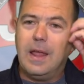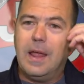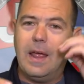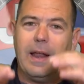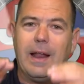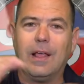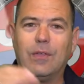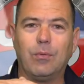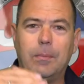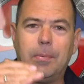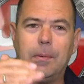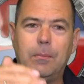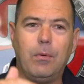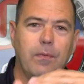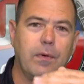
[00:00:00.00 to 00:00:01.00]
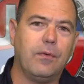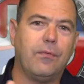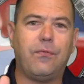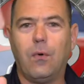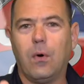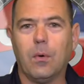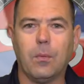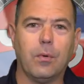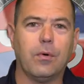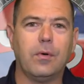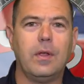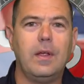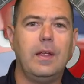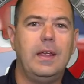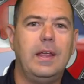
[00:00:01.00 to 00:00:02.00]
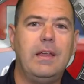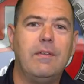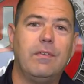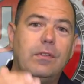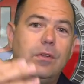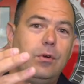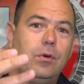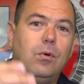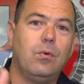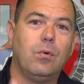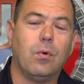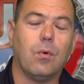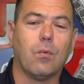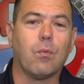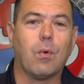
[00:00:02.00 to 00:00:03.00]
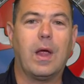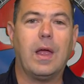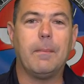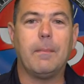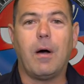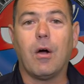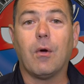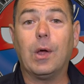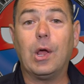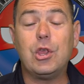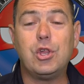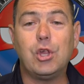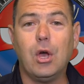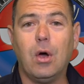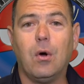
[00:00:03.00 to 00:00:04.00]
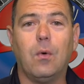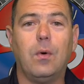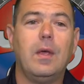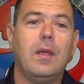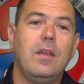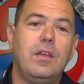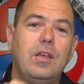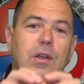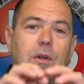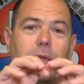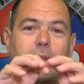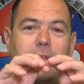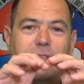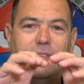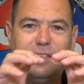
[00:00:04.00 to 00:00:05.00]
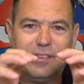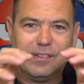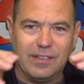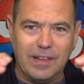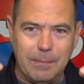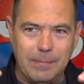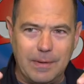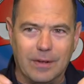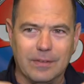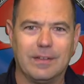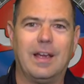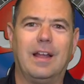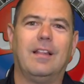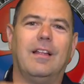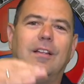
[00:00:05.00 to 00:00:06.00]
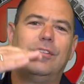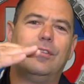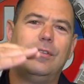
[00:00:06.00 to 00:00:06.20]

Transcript: And as we've been moving forward, even the new Ram RHO, you know, they've slimmed out the headlights.